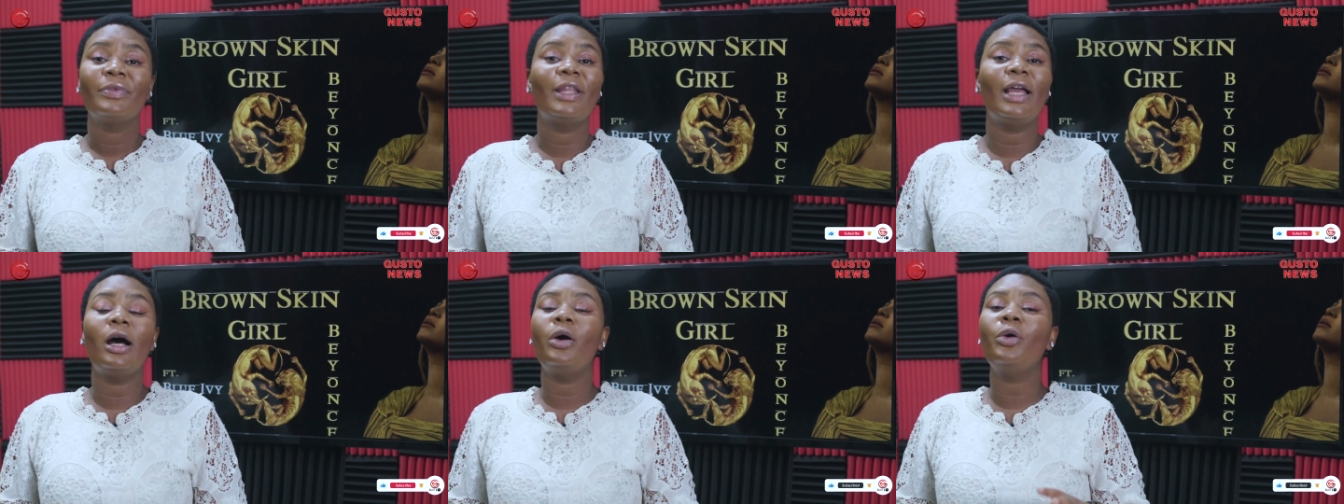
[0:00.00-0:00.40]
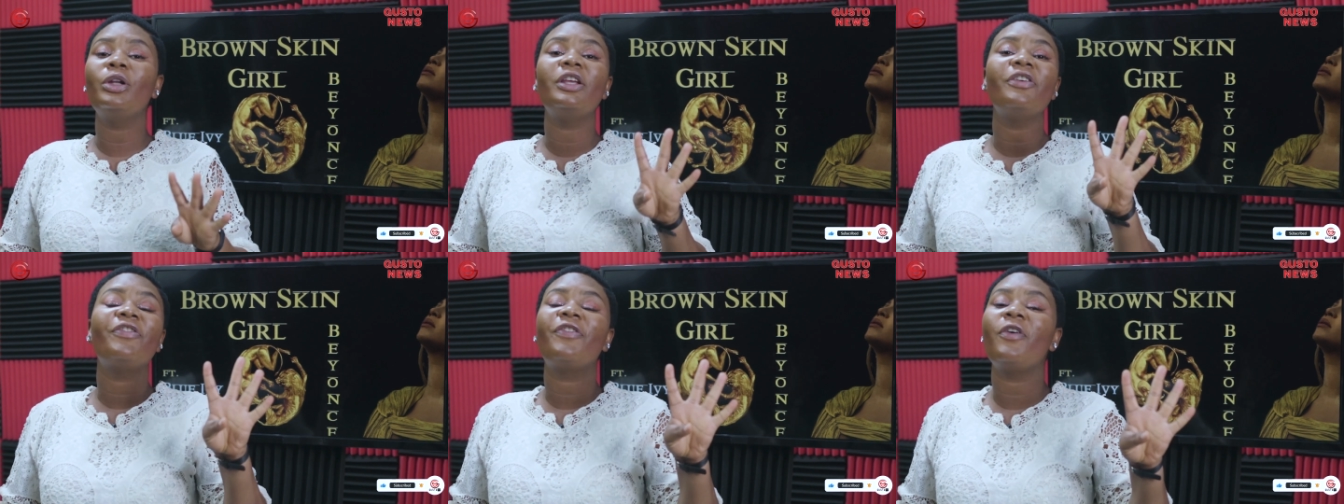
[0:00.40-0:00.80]
there are
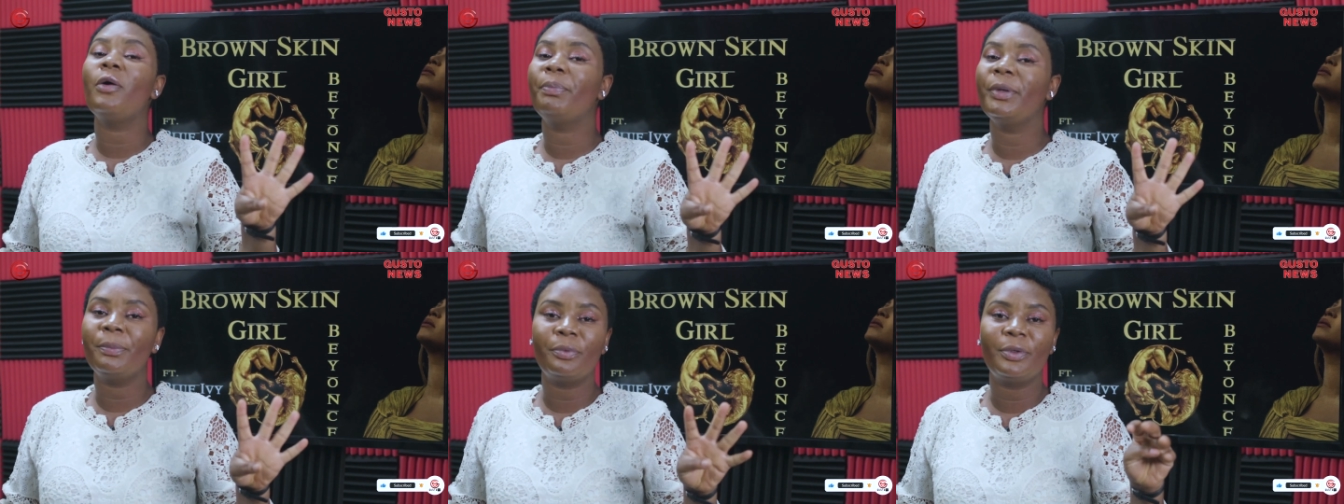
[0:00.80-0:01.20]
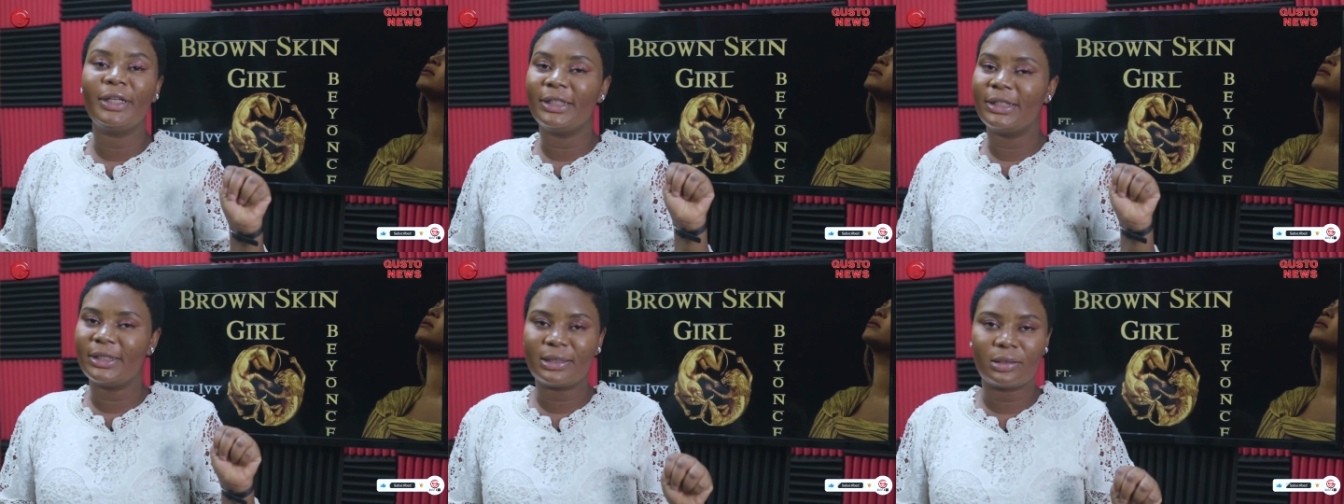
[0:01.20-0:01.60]
only four people
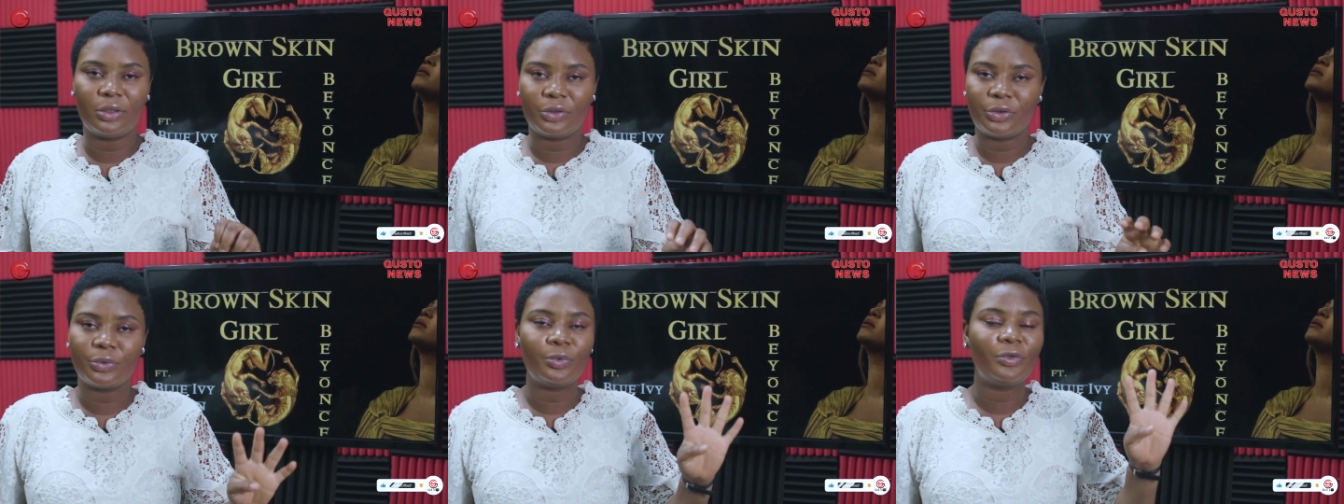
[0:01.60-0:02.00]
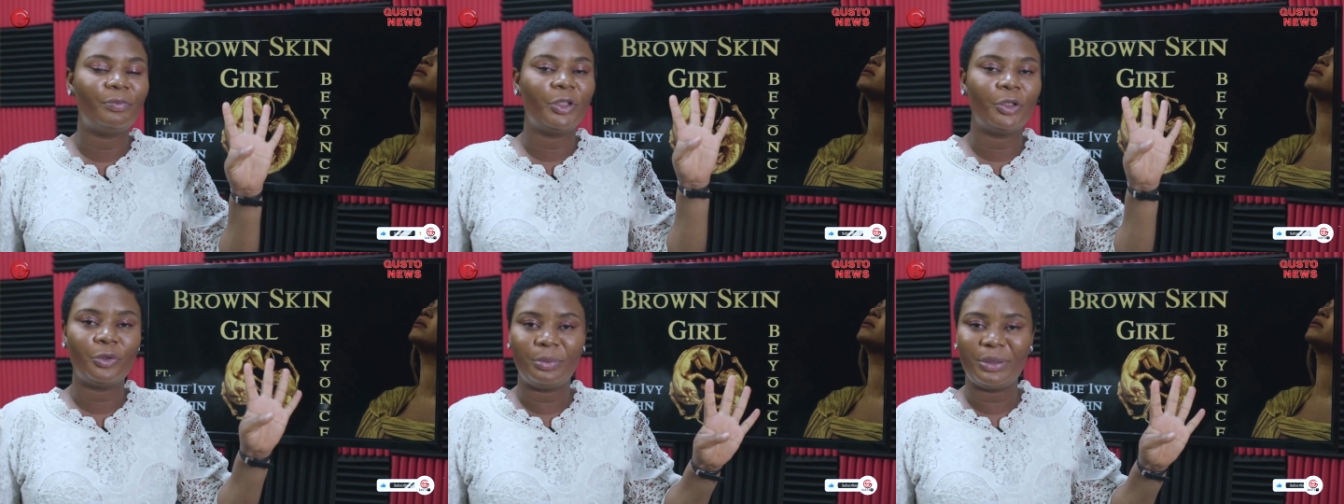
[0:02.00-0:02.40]
in this country who've
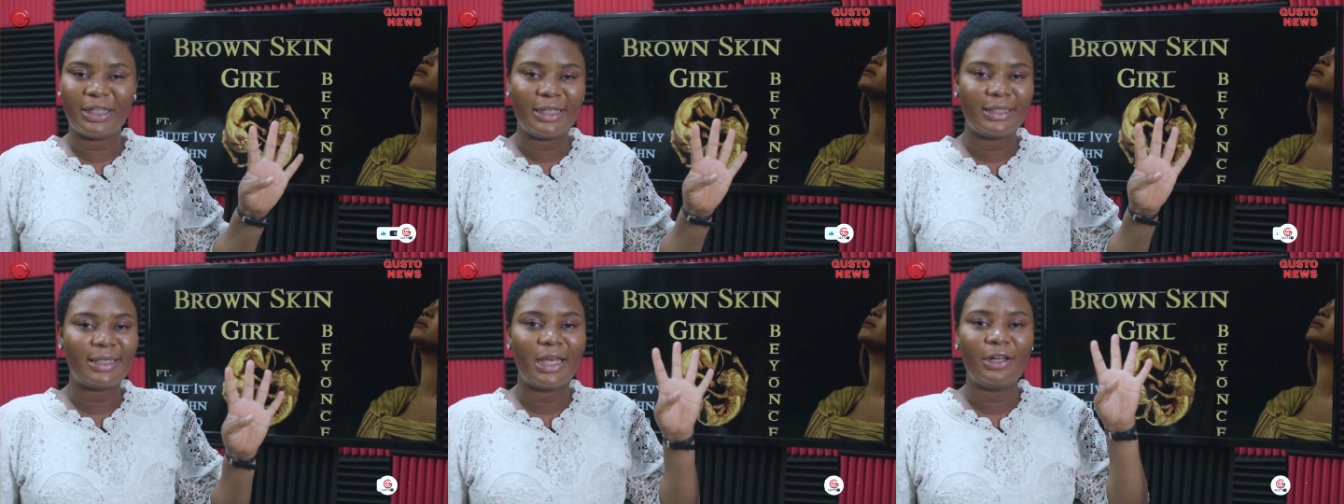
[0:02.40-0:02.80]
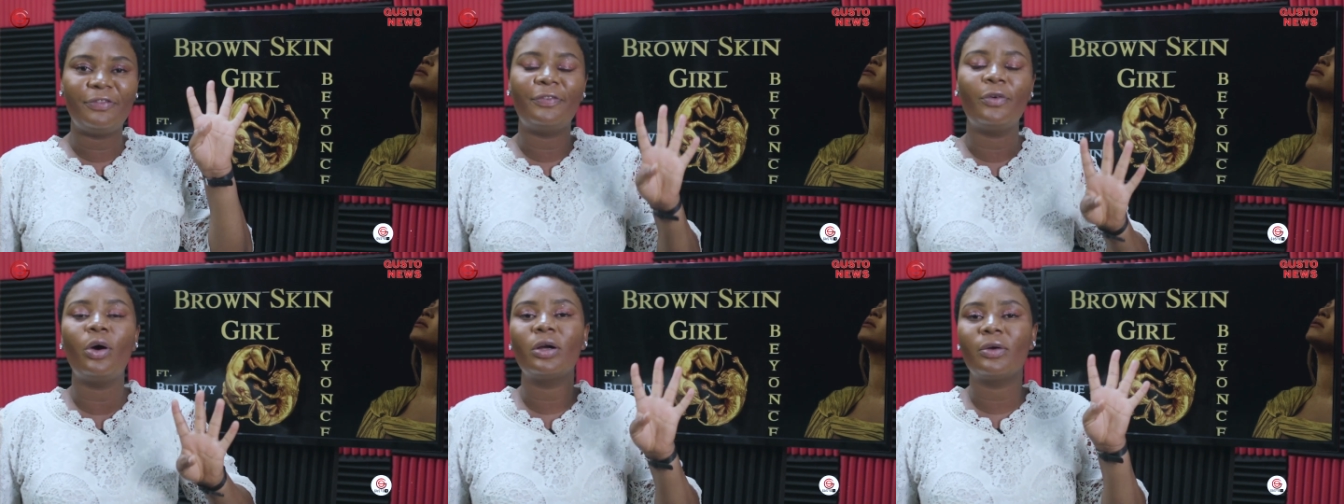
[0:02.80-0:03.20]
been nominated
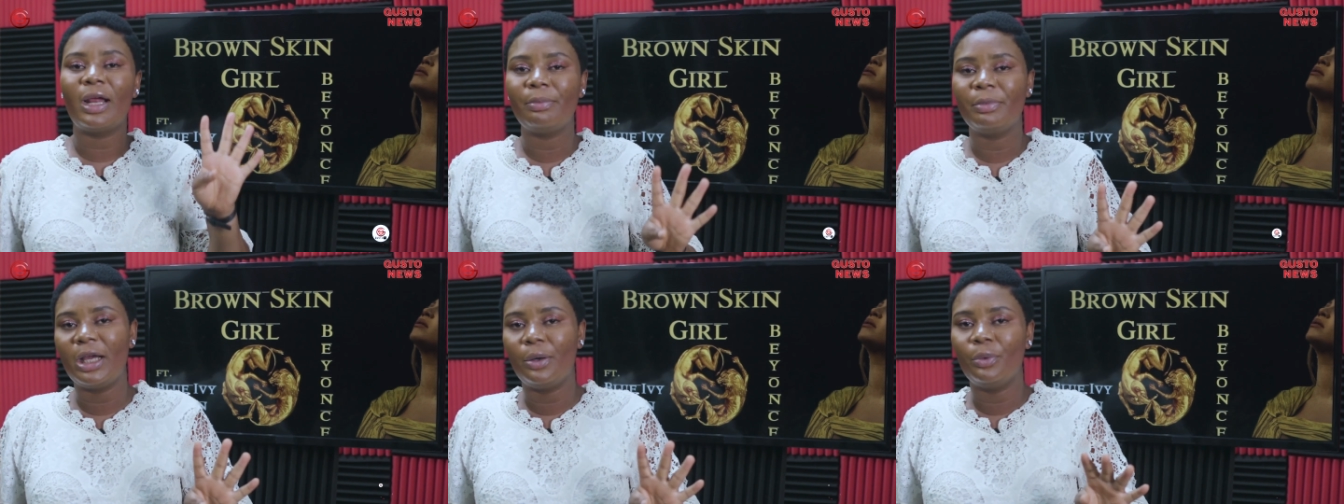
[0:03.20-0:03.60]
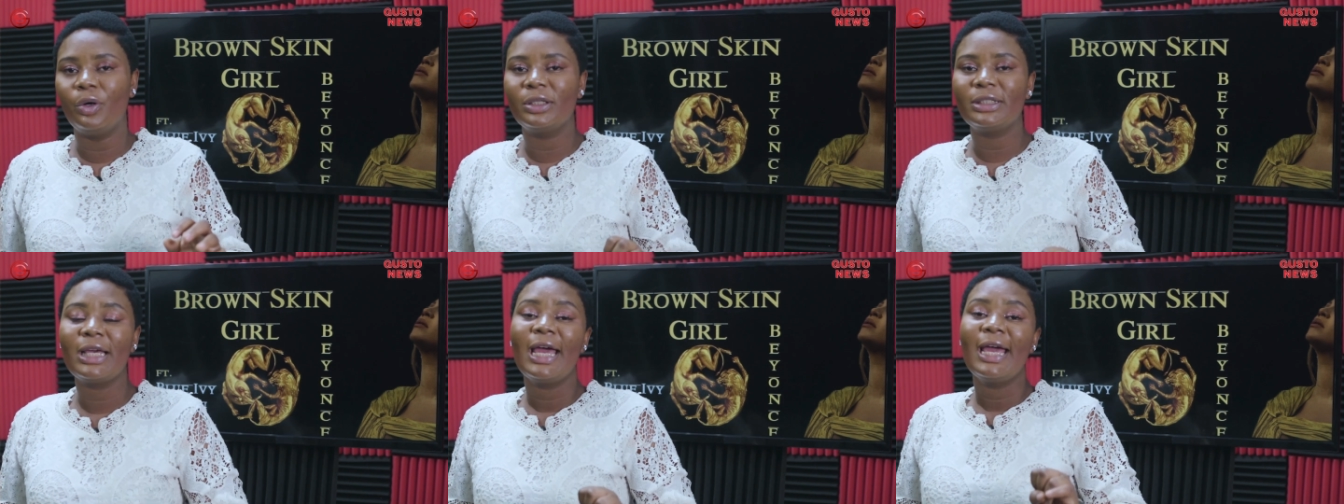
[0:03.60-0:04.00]
for Grammy
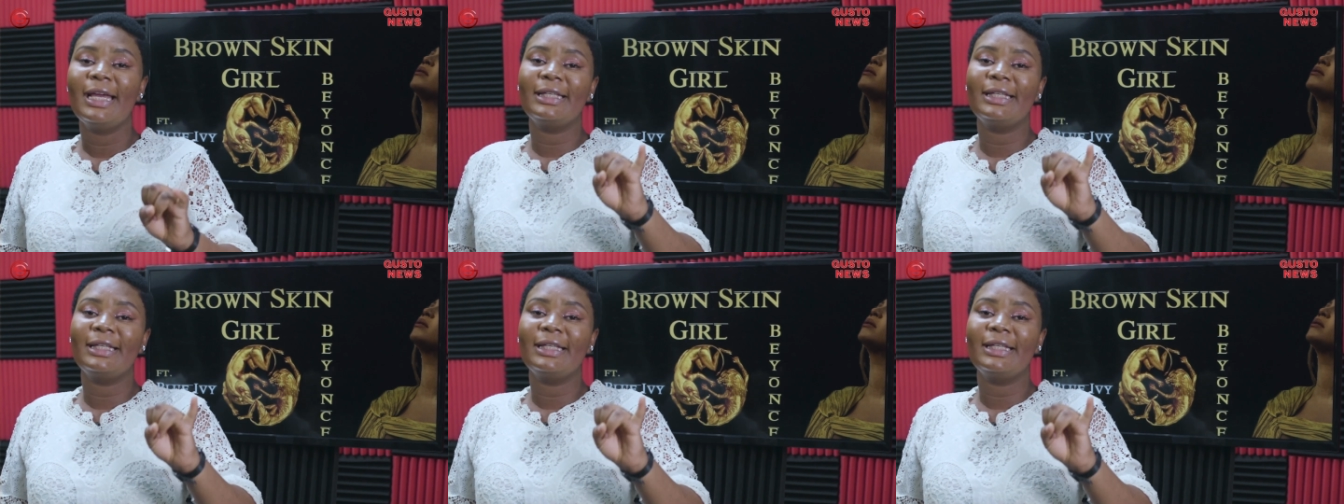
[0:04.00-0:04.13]
Awards.